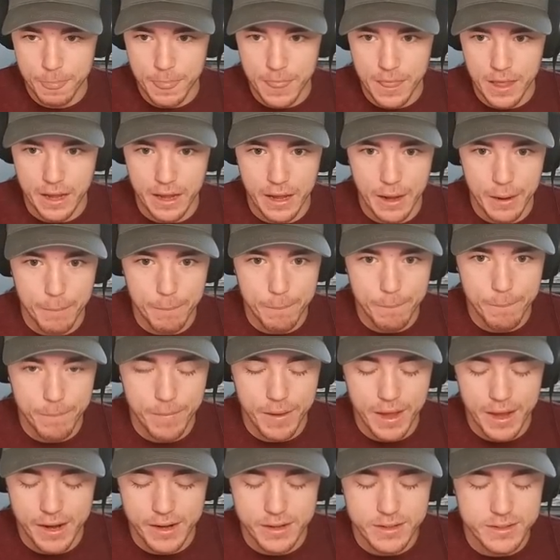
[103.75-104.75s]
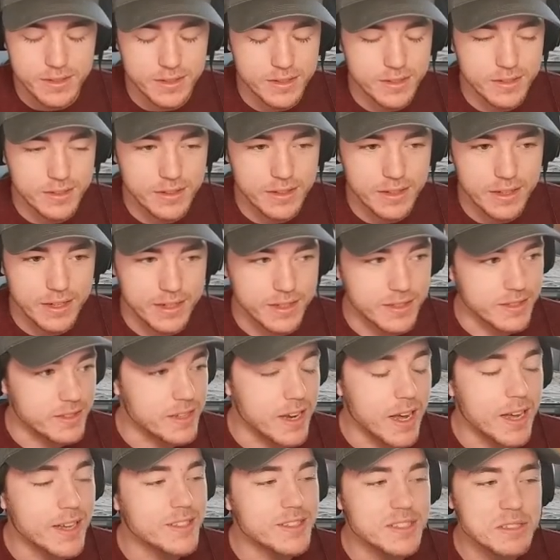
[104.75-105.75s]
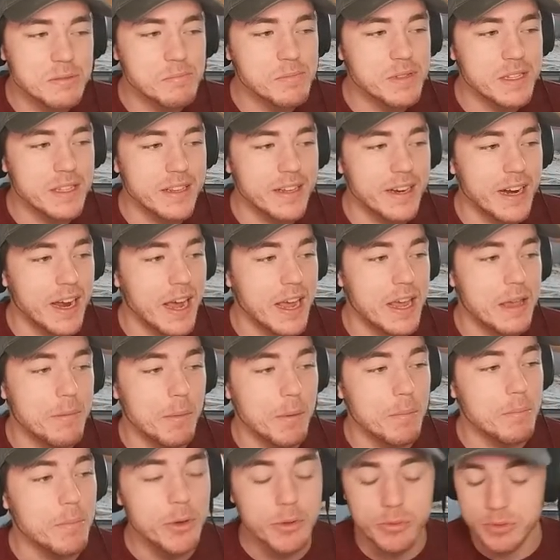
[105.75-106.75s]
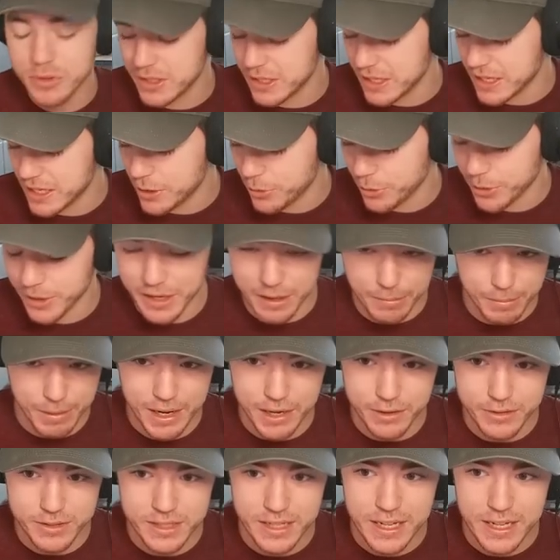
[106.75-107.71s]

And it is not something that I am immune to hearing about.